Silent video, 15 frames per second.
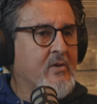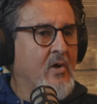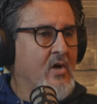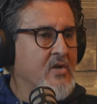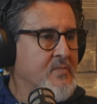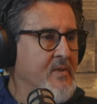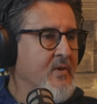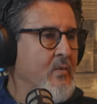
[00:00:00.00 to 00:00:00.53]

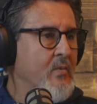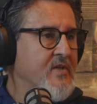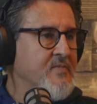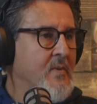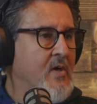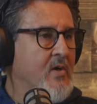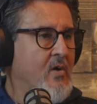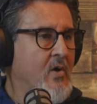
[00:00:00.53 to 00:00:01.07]
college, played at
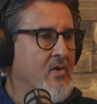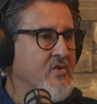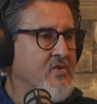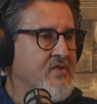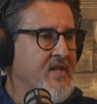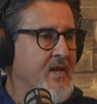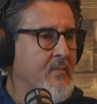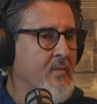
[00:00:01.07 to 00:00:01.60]
Westmont College in okay.
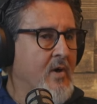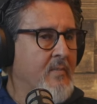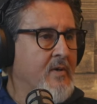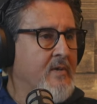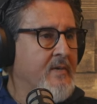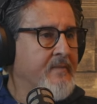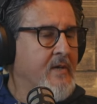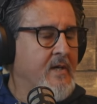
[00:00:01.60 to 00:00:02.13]
Santa Barbara.
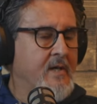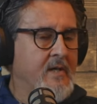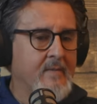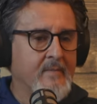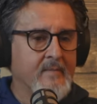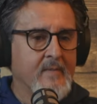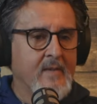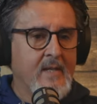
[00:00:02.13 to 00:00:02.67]

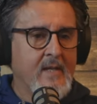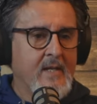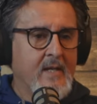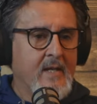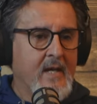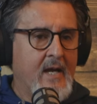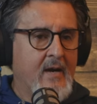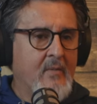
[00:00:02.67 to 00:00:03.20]
Um,
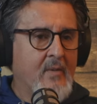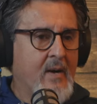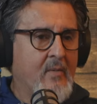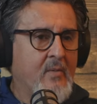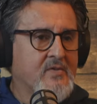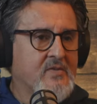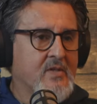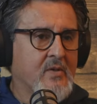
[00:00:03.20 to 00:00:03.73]
I, I,
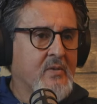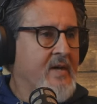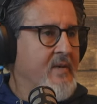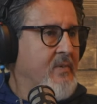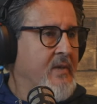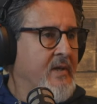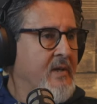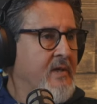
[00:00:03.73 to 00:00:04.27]
wasn't a great
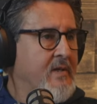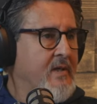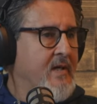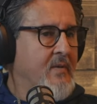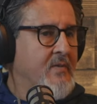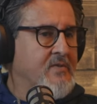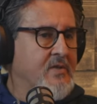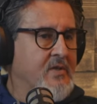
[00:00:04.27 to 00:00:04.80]
player. I
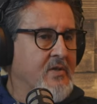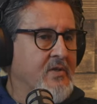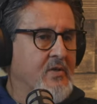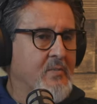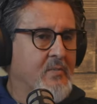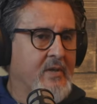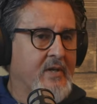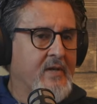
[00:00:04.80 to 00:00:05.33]
was a good
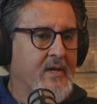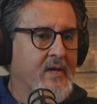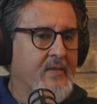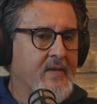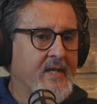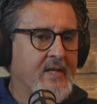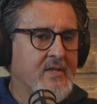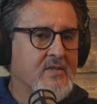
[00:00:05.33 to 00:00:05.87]
player, and I
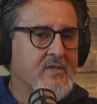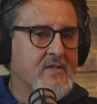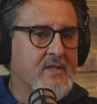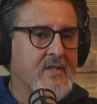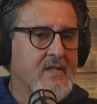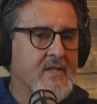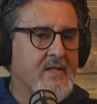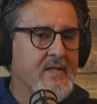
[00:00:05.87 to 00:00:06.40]
think I just,
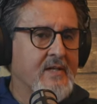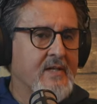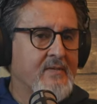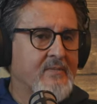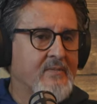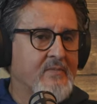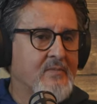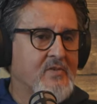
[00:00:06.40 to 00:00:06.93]
uh, I,
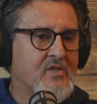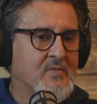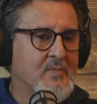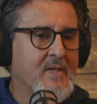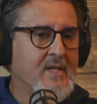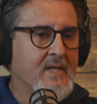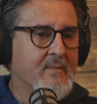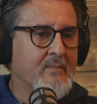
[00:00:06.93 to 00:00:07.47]
just
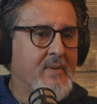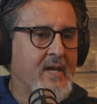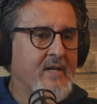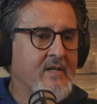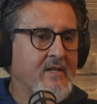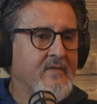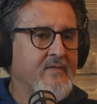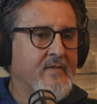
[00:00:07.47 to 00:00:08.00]
being
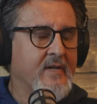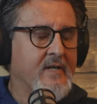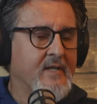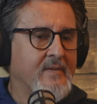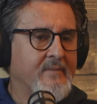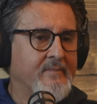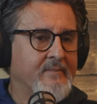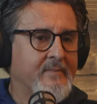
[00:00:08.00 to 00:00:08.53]
competitive,
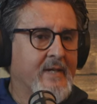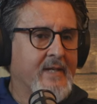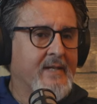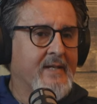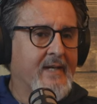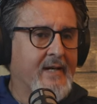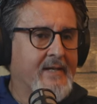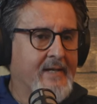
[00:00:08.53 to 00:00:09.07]
um, I,
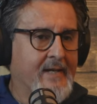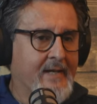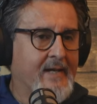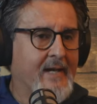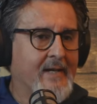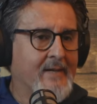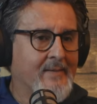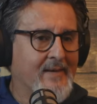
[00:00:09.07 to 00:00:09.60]
I got,
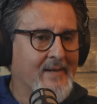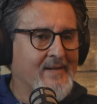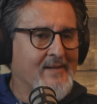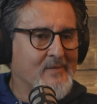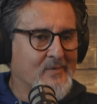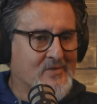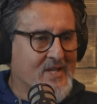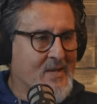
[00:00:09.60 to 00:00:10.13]
I, I
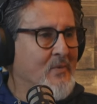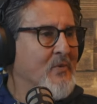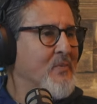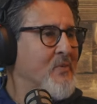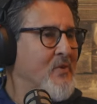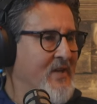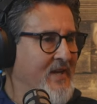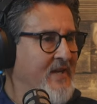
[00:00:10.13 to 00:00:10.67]
was able to
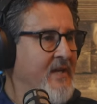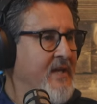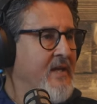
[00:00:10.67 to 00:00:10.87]
play